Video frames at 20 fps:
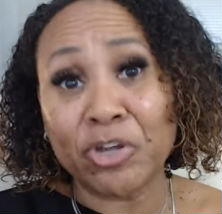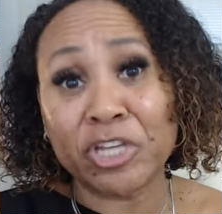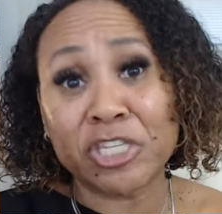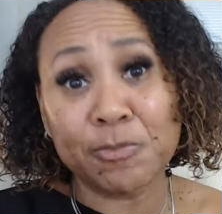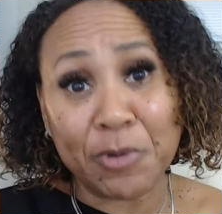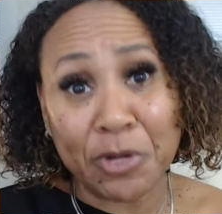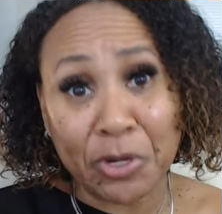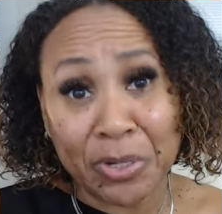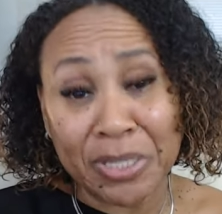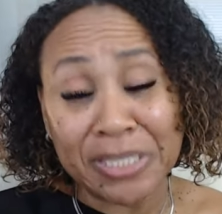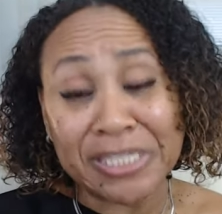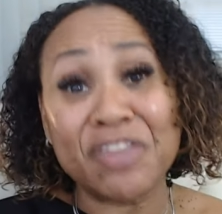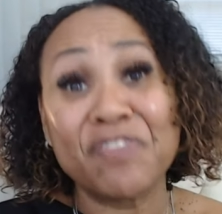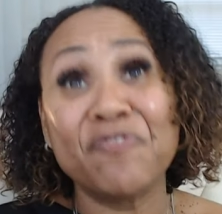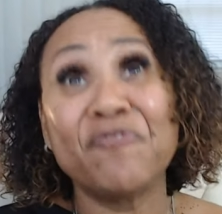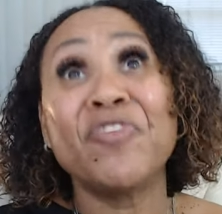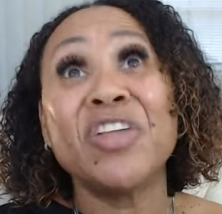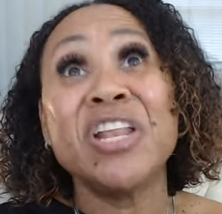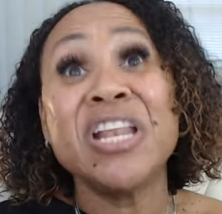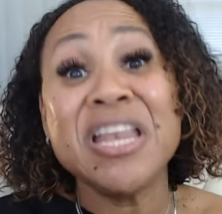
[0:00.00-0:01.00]

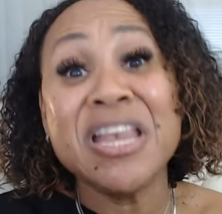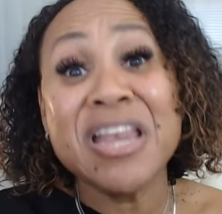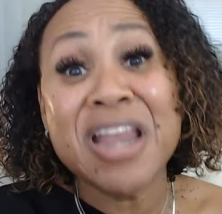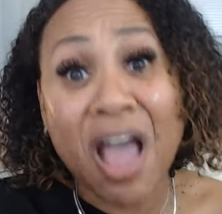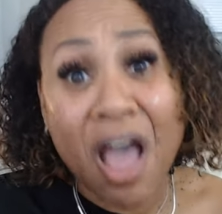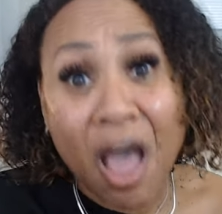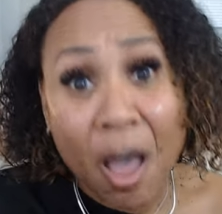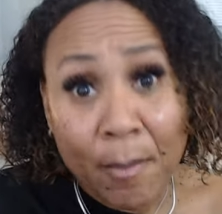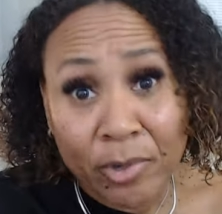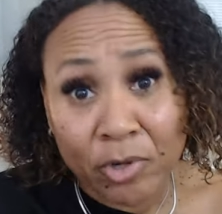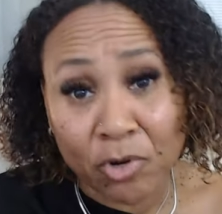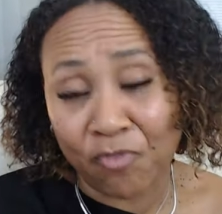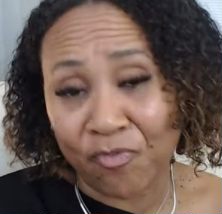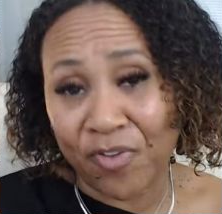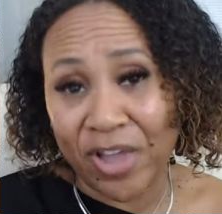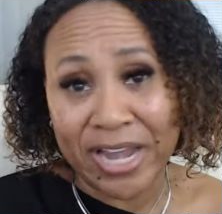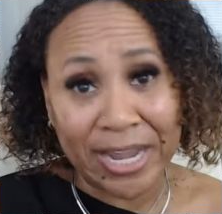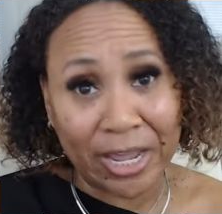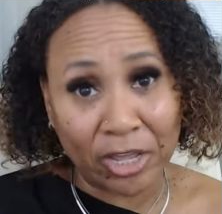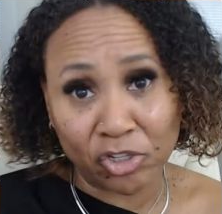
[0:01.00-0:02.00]
experiencing phenomenal
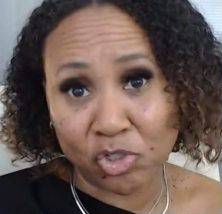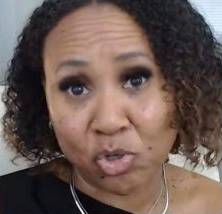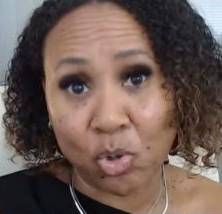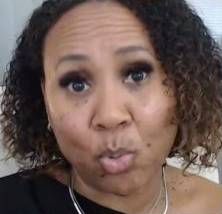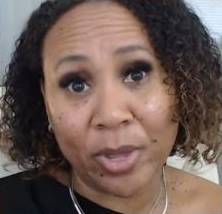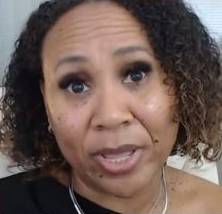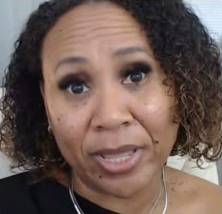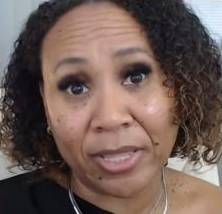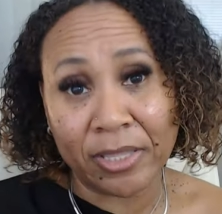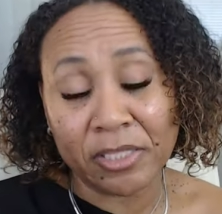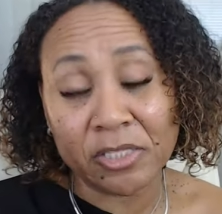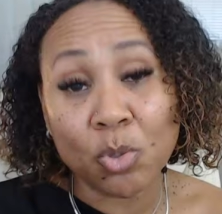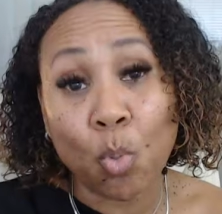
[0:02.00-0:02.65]
financial wins.